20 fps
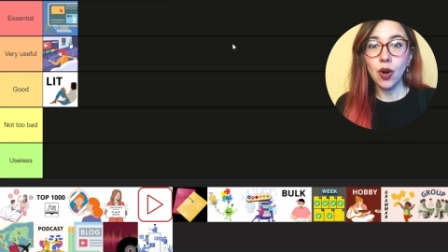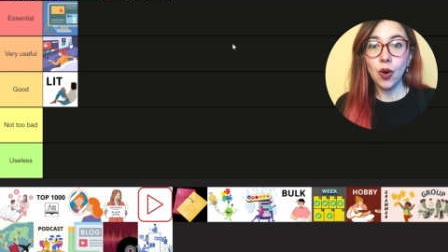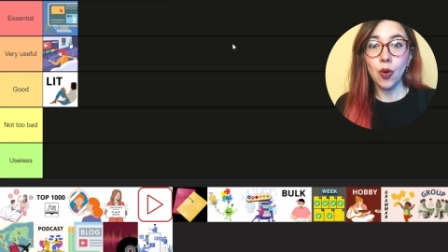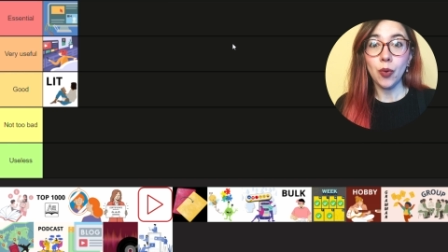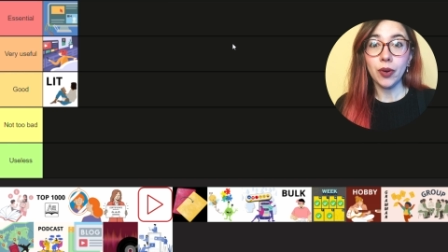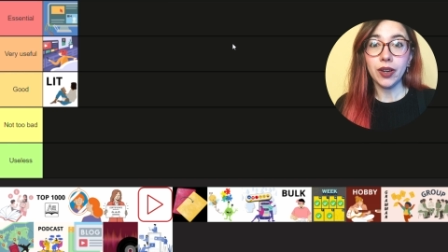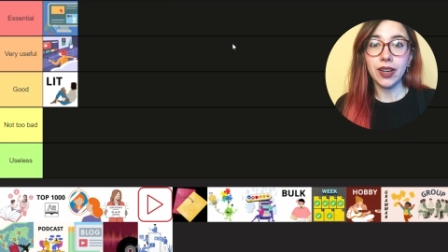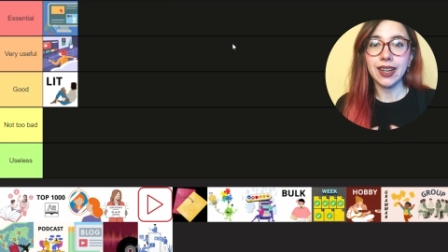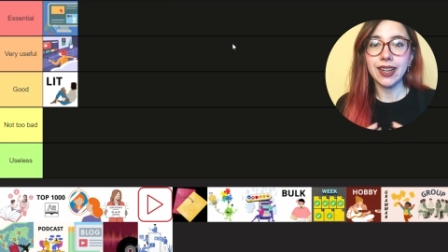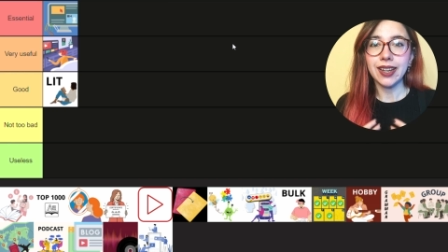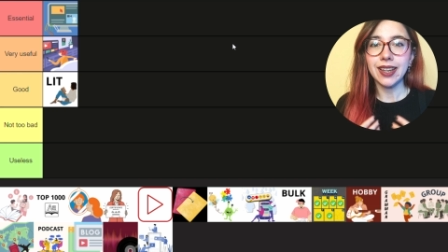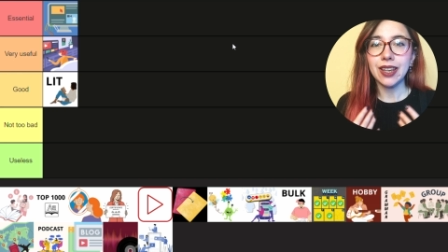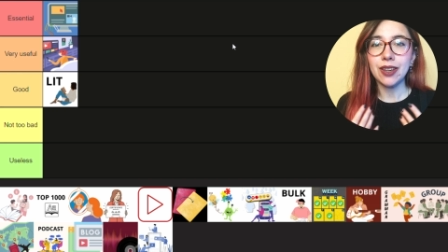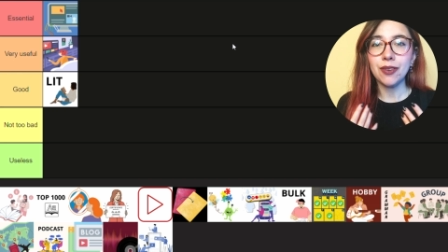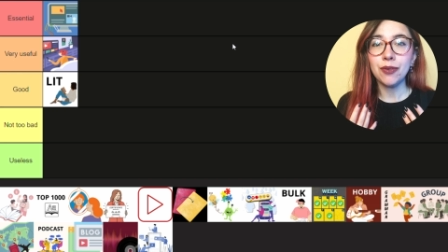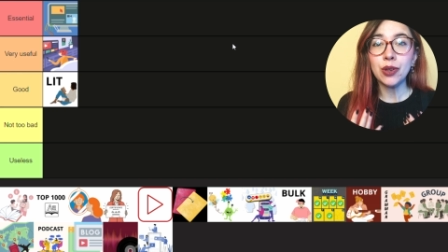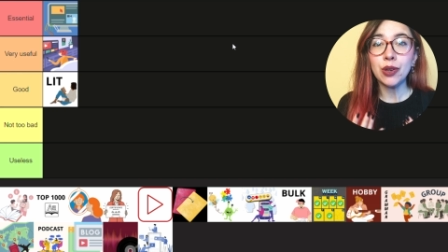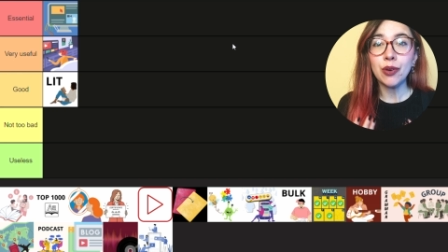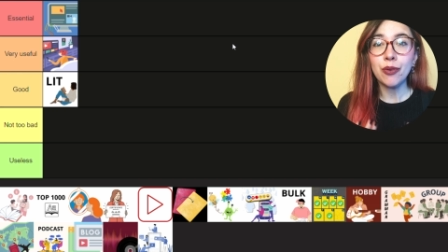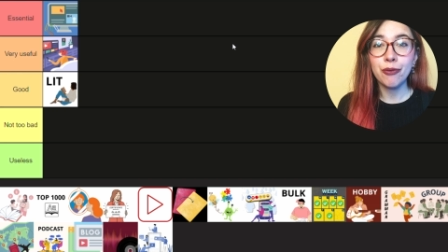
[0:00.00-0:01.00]
who can
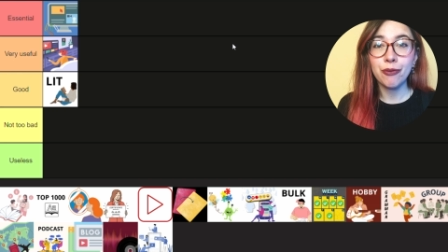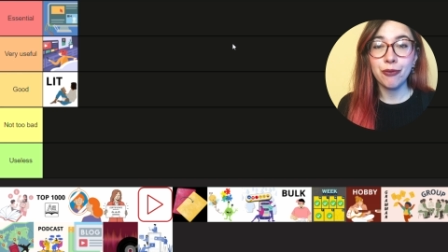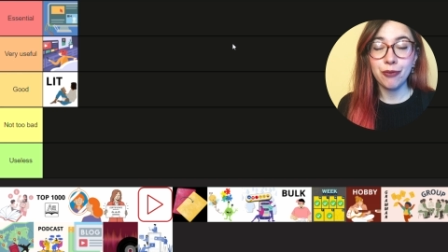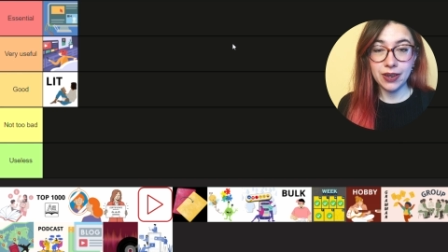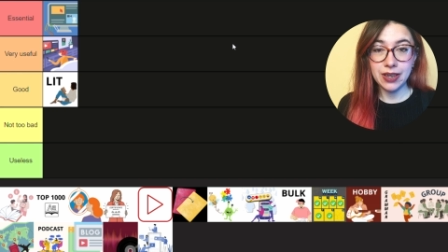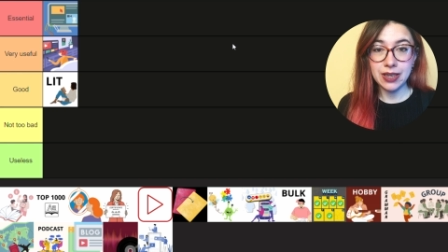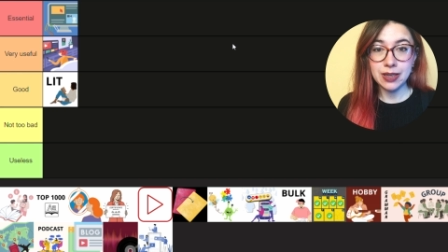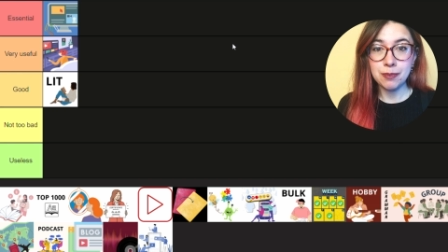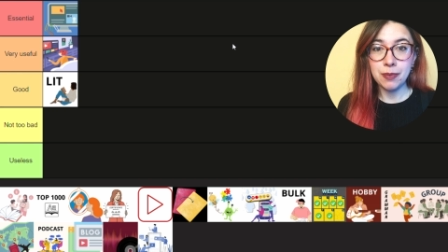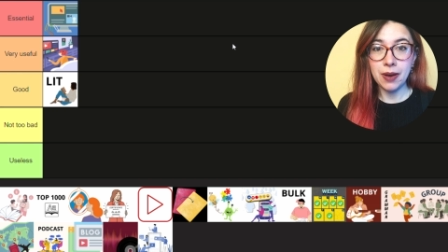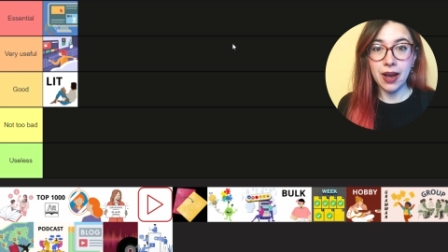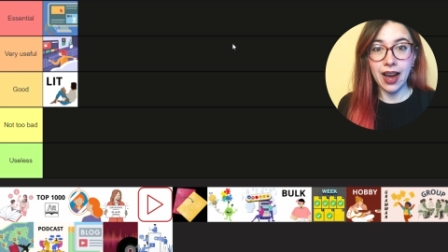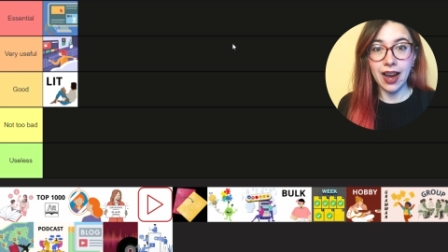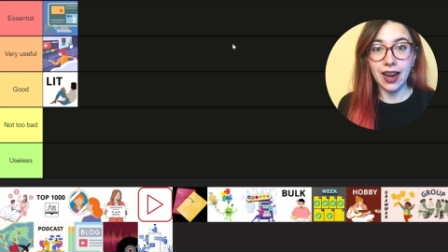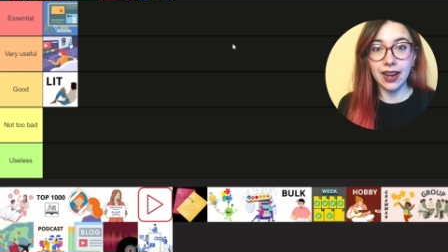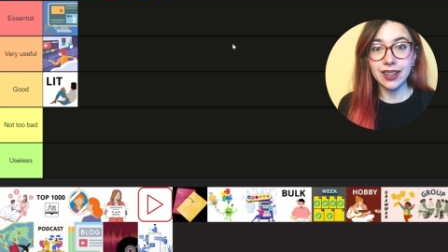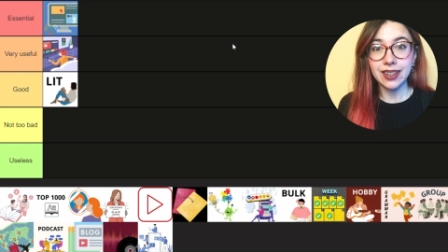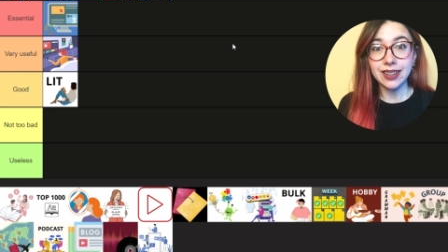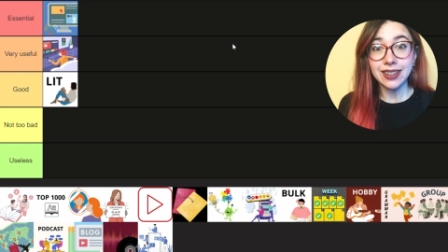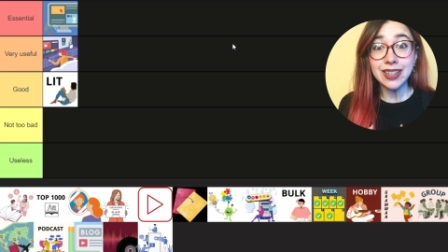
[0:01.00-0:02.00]
give you
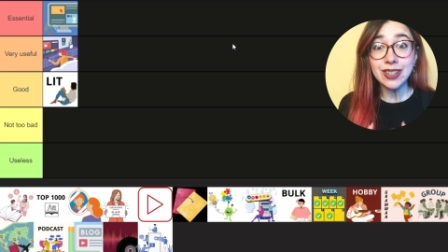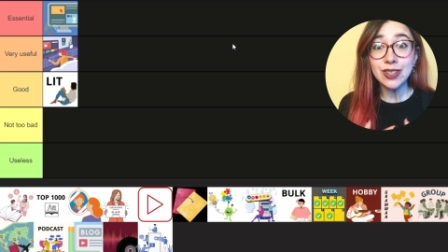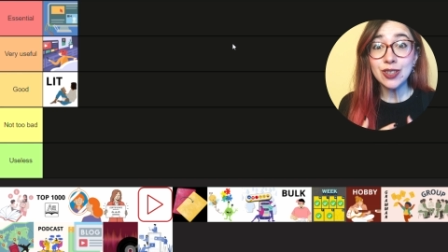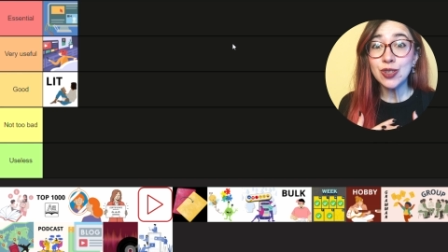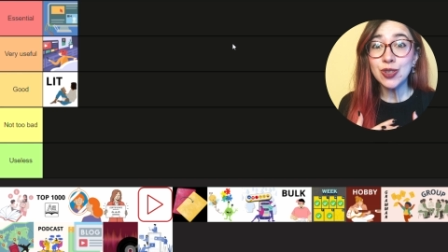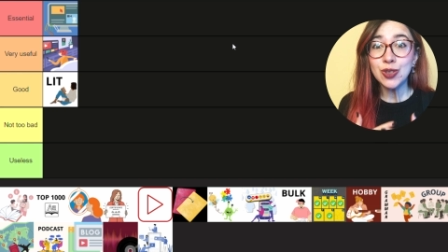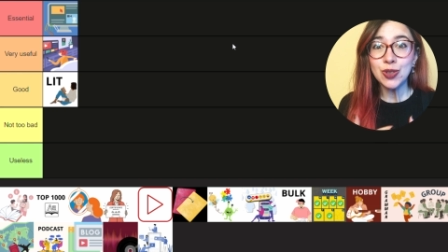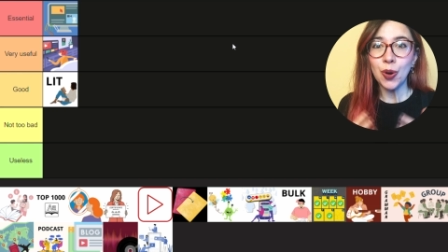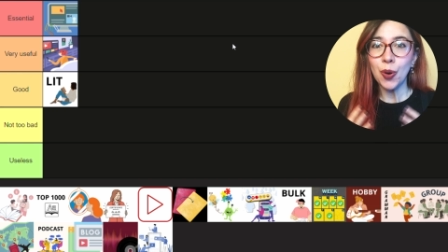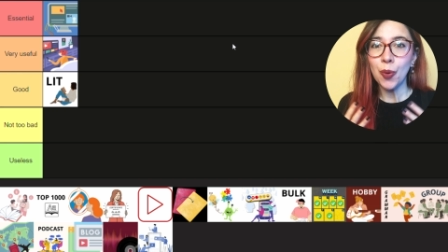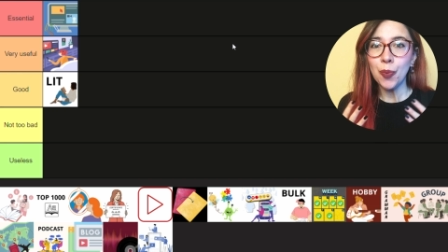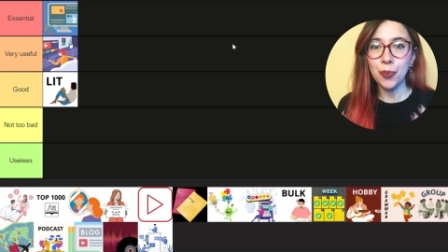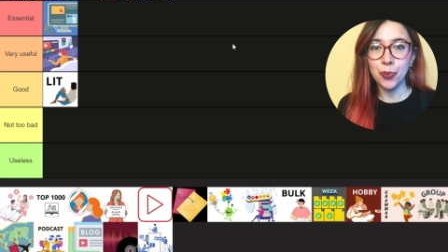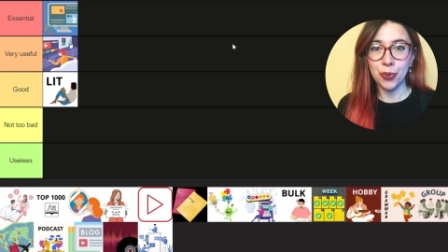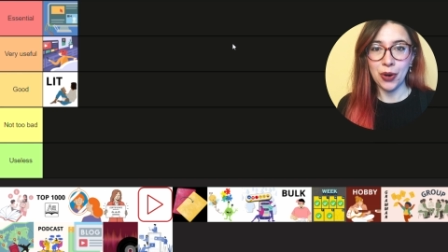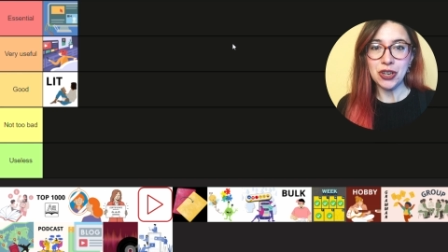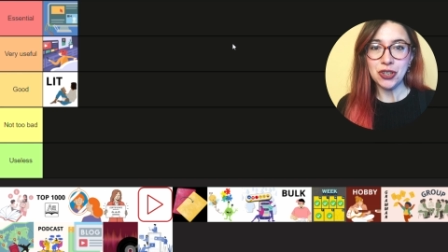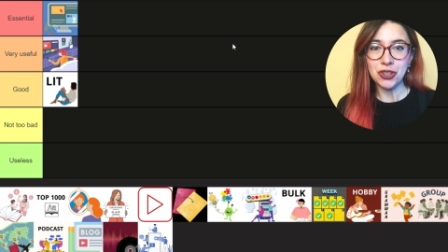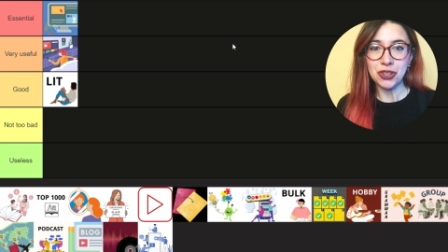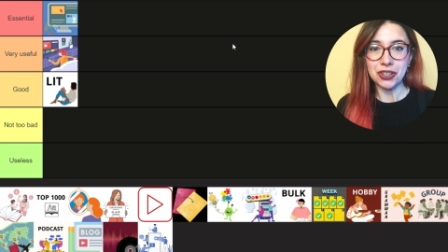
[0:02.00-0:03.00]
feedback, that's so
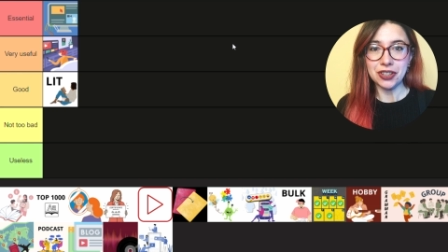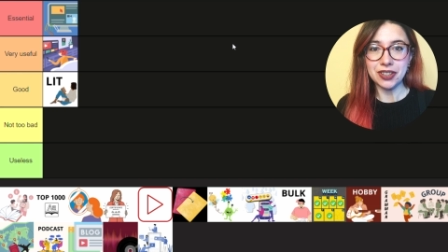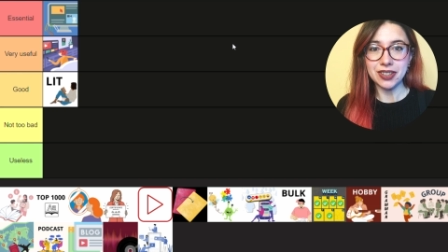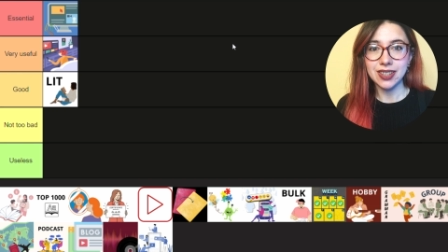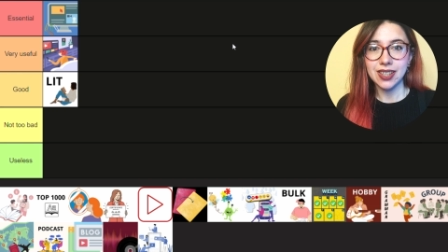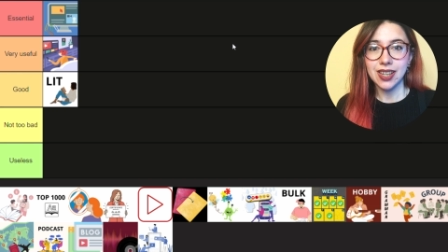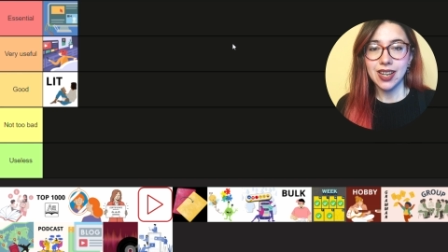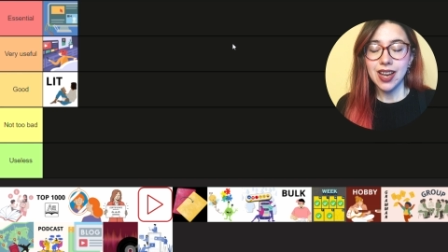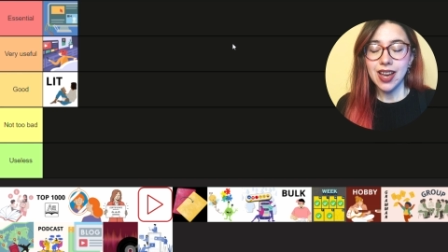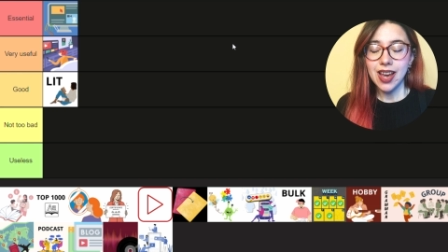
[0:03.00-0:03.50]
precious.